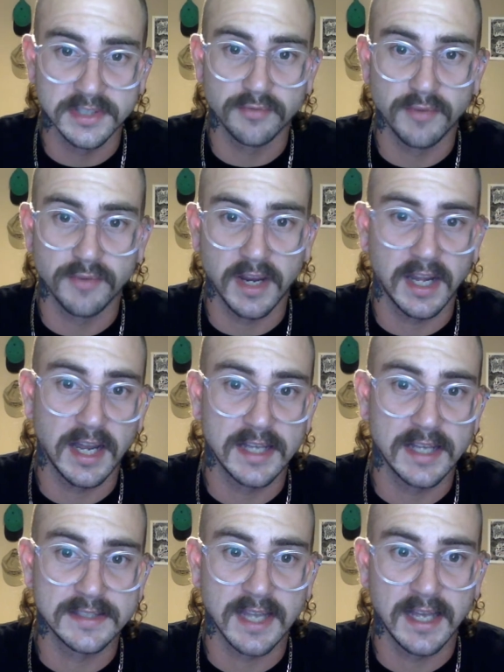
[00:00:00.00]

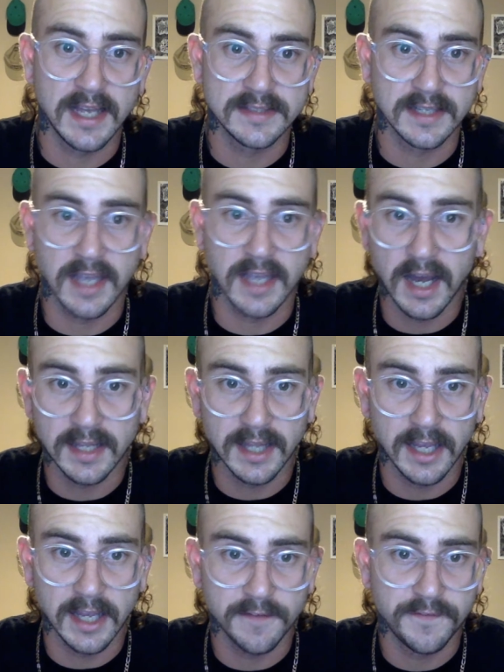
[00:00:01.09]
recognized as a
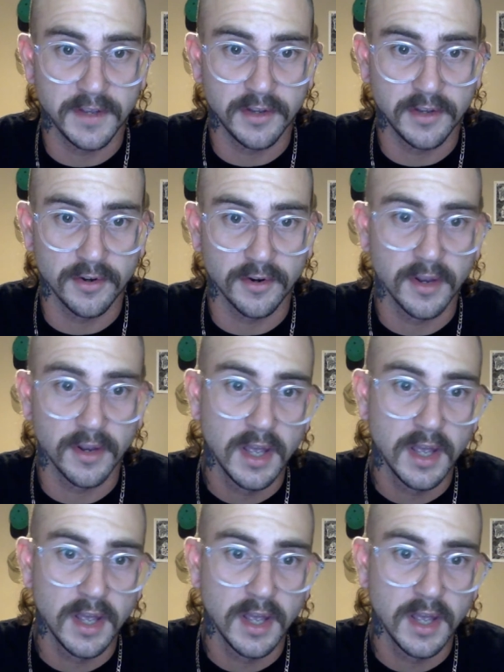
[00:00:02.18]
godlike figure,